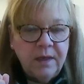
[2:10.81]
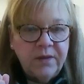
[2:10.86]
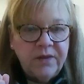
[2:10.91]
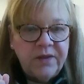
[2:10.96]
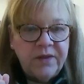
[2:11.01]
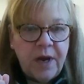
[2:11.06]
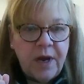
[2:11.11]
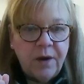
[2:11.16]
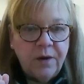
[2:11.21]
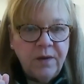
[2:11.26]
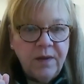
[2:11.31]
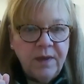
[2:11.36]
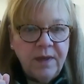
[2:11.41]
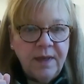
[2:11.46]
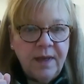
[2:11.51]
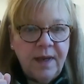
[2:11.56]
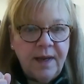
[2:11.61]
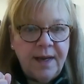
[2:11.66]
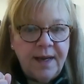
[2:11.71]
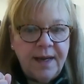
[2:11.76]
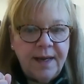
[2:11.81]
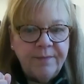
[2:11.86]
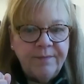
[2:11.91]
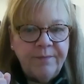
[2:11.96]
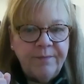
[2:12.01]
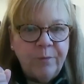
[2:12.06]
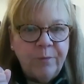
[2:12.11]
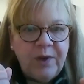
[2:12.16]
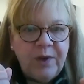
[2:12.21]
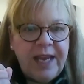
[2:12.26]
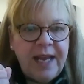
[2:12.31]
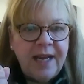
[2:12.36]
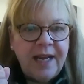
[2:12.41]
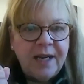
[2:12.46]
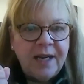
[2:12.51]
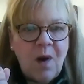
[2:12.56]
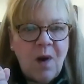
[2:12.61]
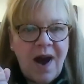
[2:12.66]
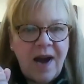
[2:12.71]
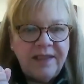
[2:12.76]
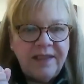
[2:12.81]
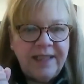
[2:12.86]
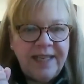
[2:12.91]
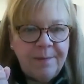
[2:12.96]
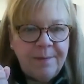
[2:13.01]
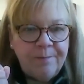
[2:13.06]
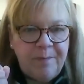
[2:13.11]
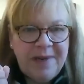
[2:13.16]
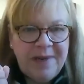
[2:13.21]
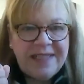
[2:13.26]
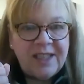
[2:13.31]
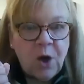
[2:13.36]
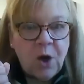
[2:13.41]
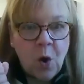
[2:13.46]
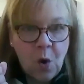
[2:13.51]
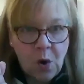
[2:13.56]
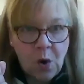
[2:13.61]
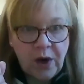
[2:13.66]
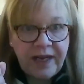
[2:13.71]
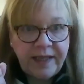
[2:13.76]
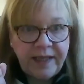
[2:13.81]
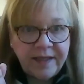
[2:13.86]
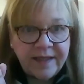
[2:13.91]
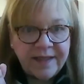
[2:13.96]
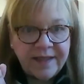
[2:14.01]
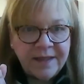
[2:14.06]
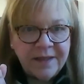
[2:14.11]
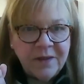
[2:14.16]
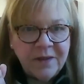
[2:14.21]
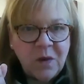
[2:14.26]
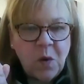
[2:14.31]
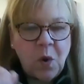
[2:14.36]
So we can't go out and get Bitcoins